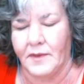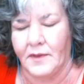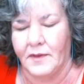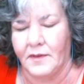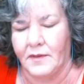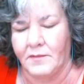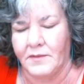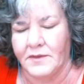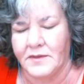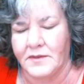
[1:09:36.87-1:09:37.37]

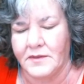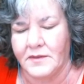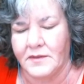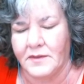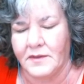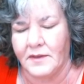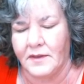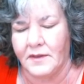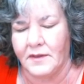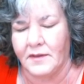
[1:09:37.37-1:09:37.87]
Let me
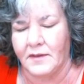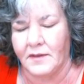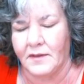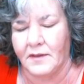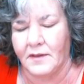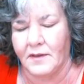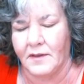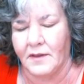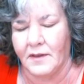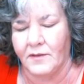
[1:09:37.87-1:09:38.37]
see.
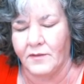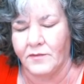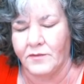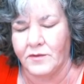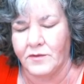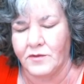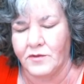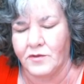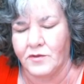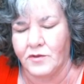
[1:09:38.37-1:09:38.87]
I
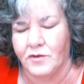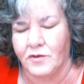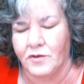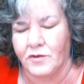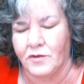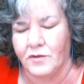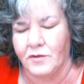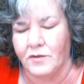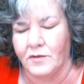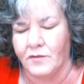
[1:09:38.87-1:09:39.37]

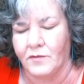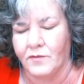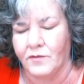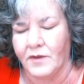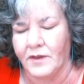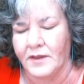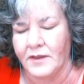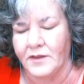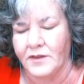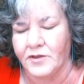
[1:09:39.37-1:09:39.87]

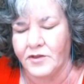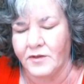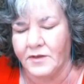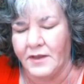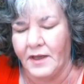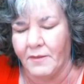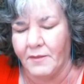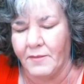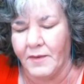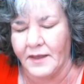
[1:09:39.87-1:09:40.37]
really should
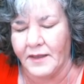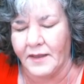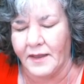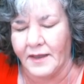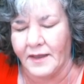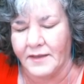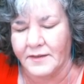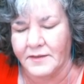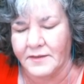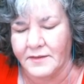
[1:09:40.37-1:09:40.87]
get my
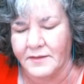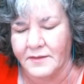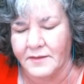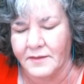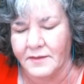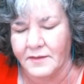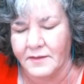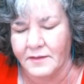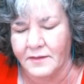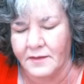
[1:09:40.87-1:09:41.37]

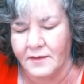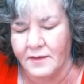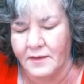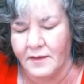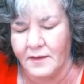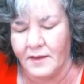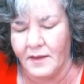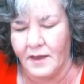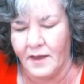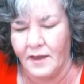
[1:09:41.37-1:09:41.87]
glasses.
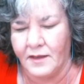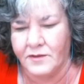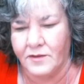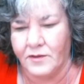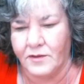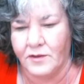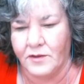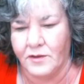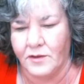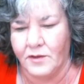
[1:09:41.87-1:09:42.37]
And so
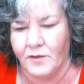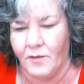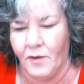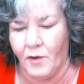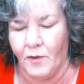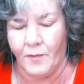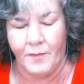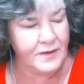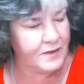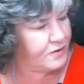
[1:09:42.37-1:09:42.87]
you
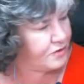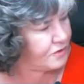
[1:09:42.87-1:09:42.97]
open the